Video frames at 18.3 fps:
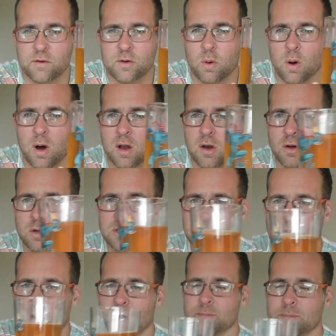for quite a long
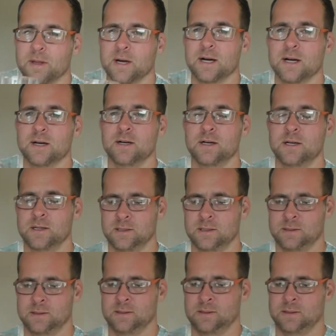time now.
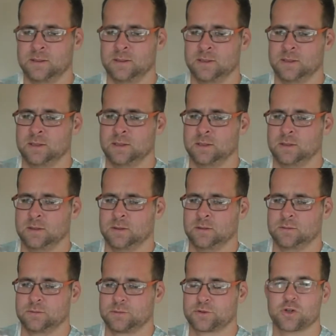
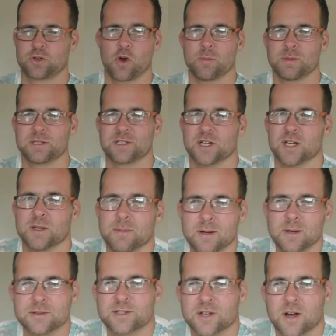Strawberry
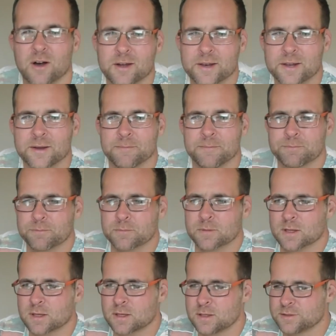turbo cider,
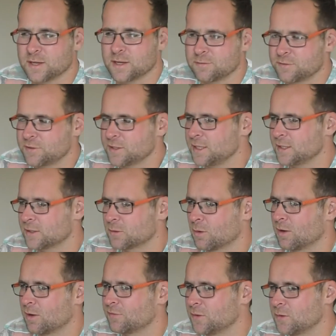because I've seen
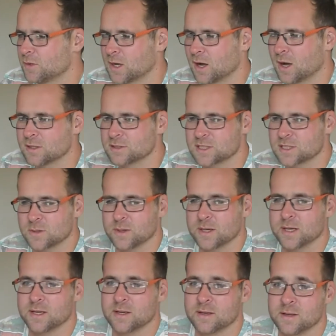quite a few guys do
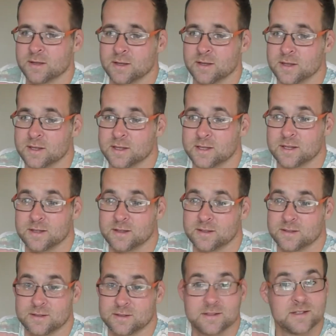it,
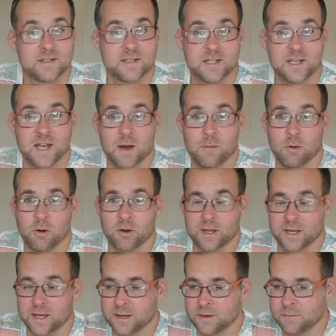you know,
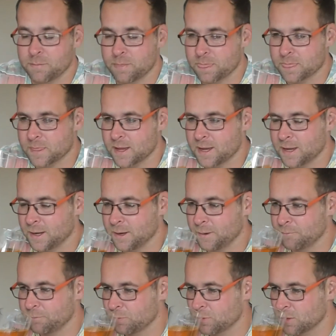on here.
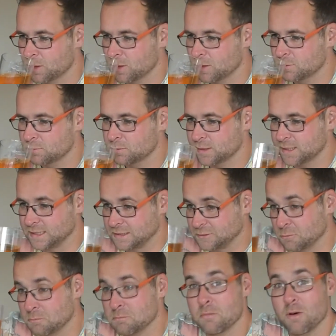But this
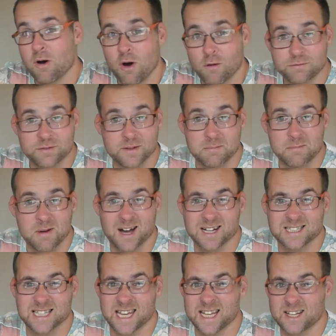is obviously
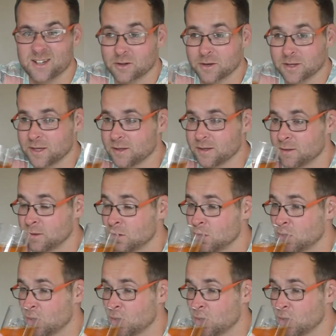my take on it.